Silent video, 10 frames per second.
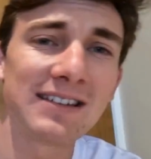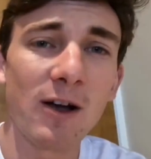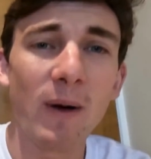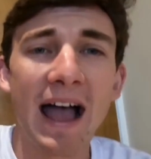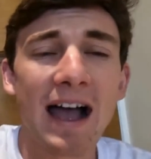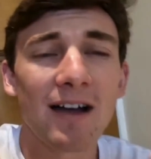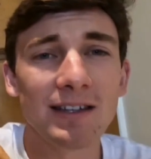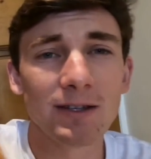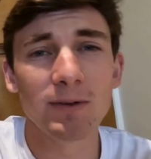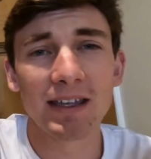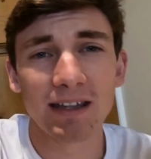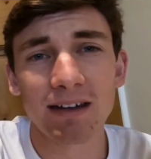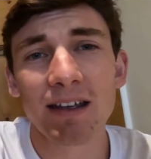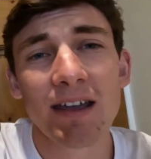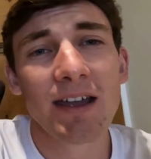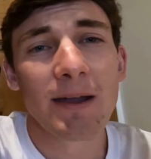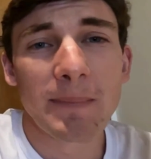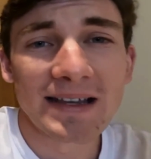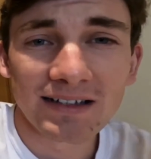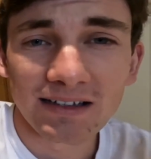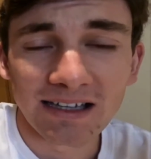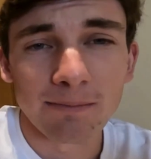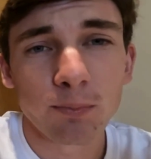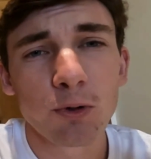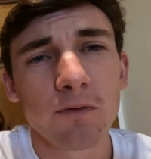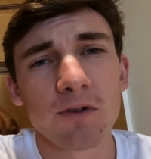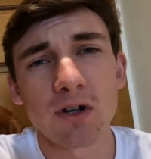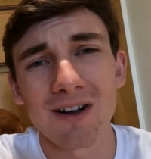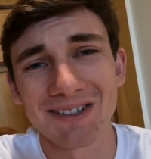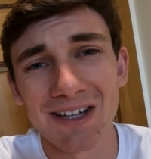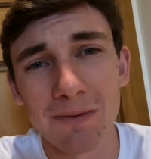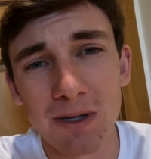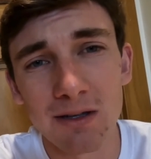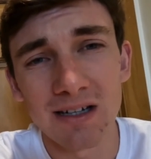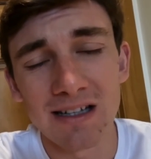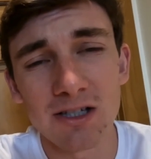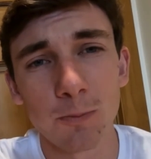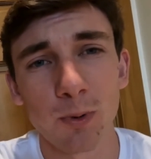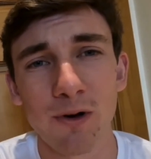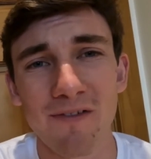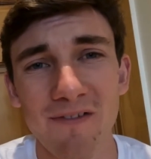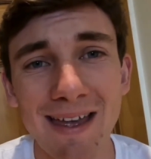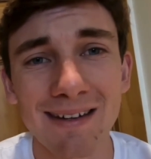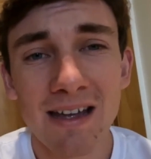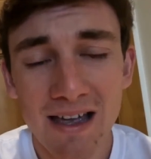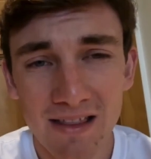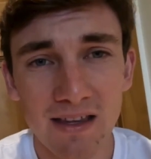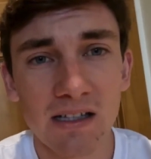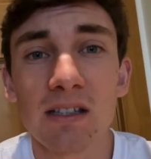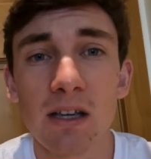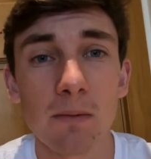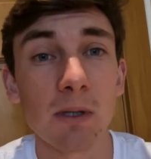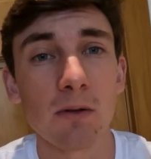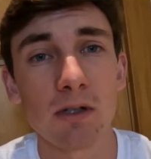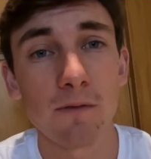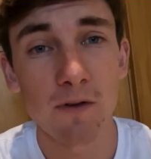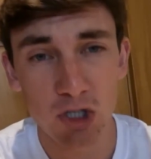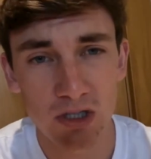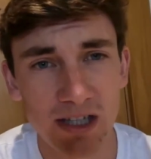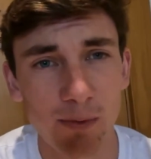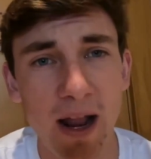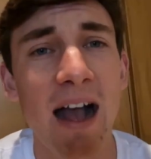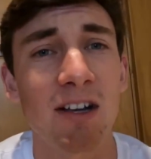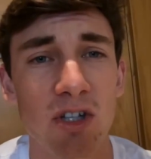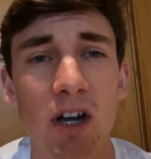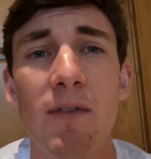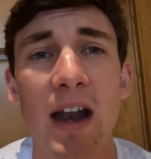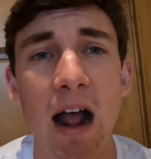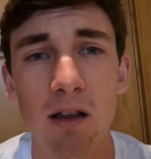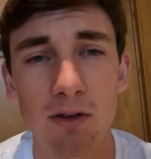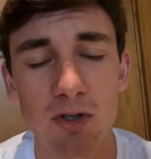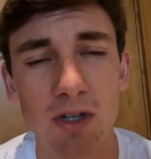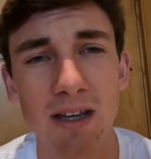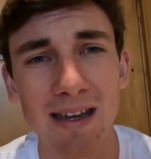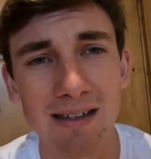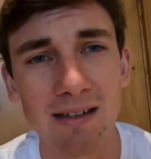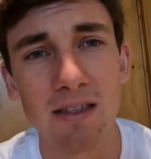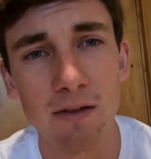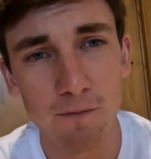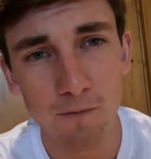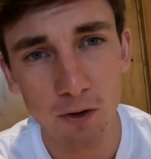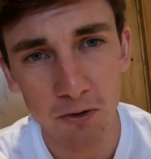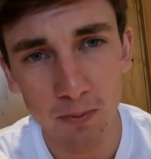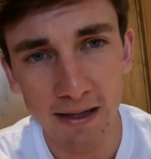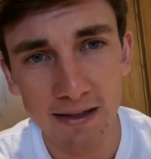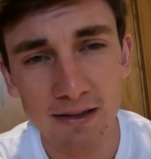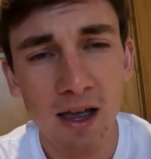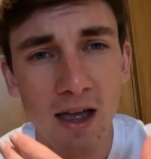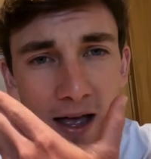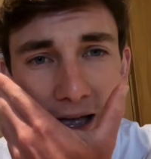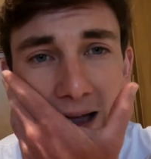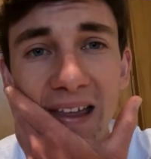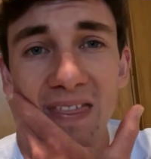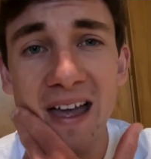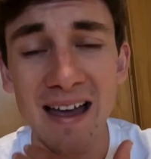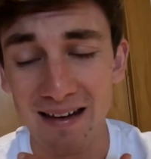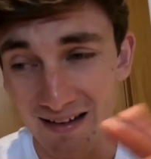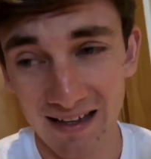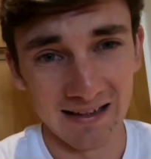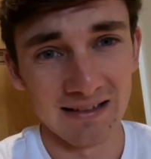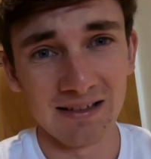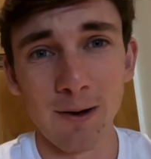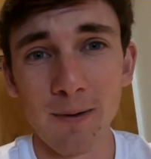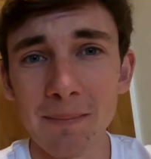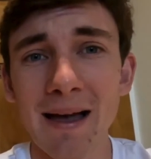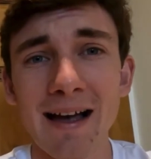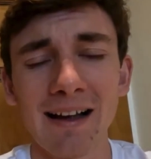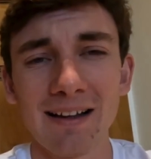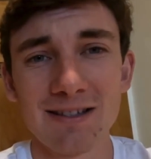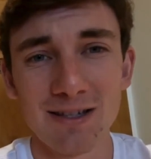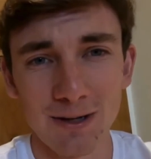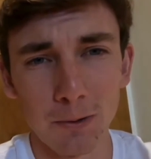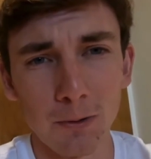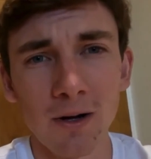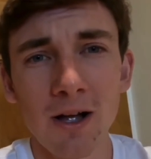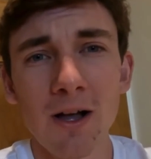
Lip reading: know how you can basically improve your dog's immunity to prevent this immune deficiency reaction of an allergy in the first place. And that is going back to